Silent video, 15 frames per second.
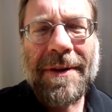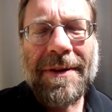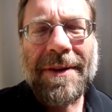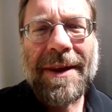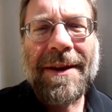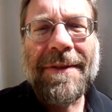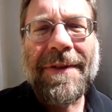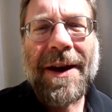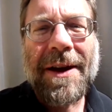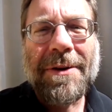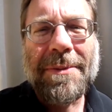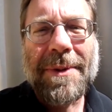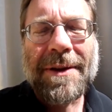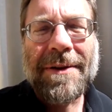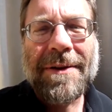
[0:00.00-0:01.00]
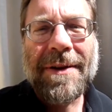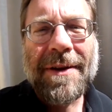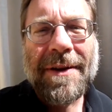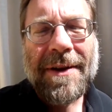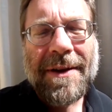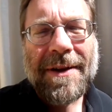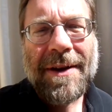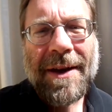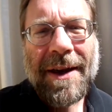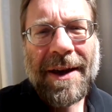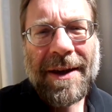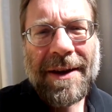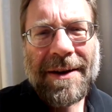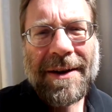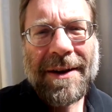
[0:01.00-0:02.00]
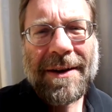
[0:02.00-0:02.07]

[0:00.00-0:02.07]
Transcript: environment, and uh,